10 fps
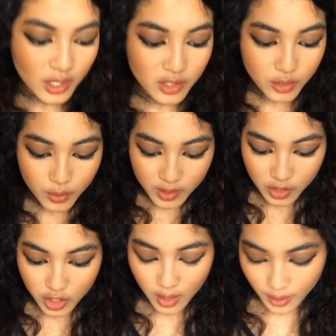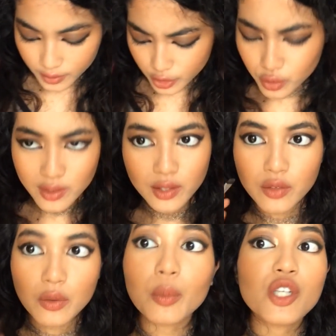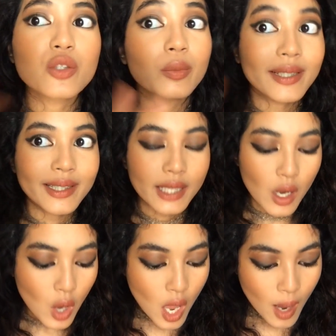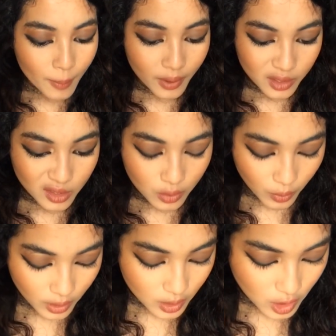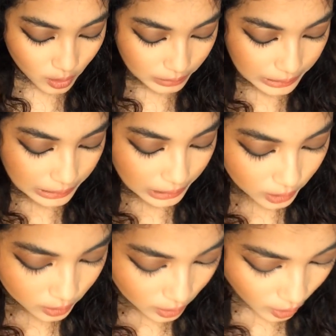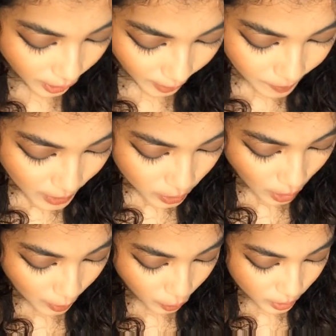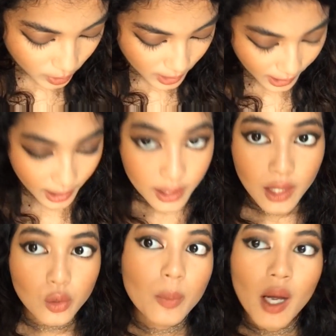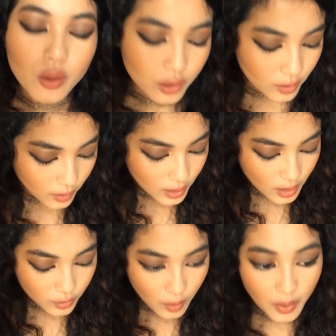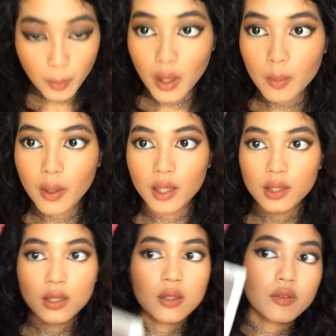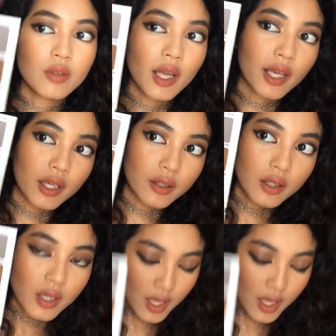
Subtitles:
I just used the gel and then used a different brush to blend it out. But you know, with the gel, ugh. Okay, so I'm going to take a yellow powder. This is from the Balm palette right here.